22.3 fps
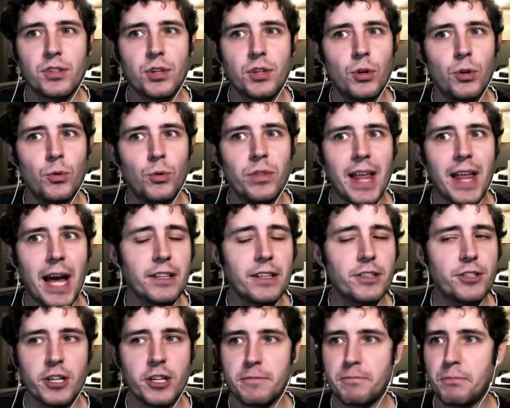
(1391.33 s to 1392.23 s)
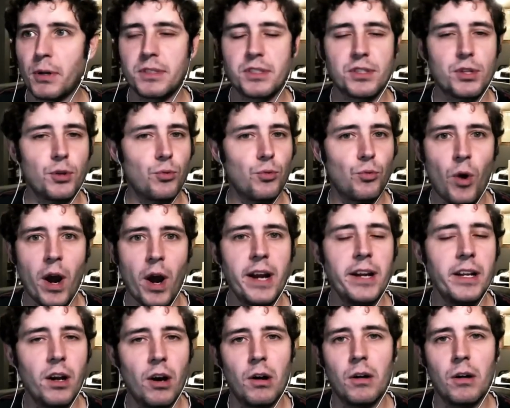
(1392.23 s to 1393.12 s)
and so that just puts the
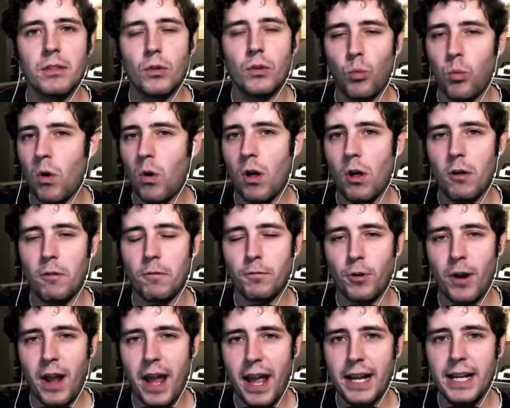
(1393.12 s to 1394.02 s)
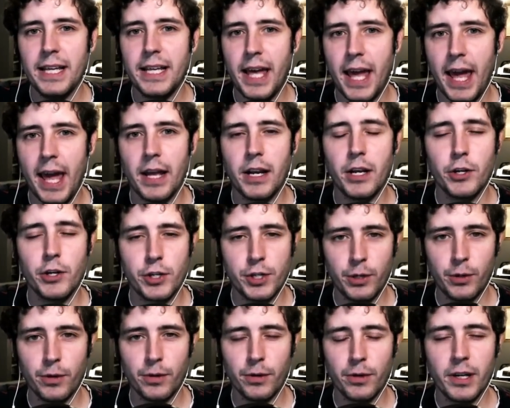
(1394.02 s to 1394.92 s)
writing on the wall for any
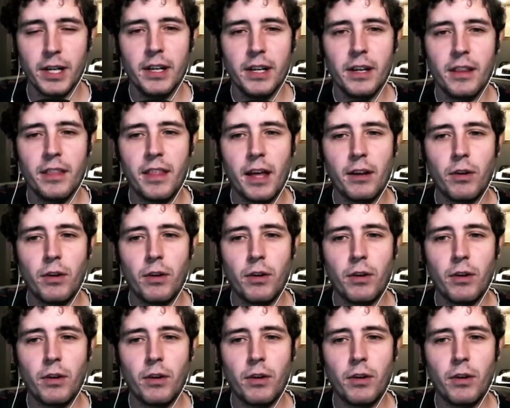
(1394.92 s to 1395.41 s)
Canon shooter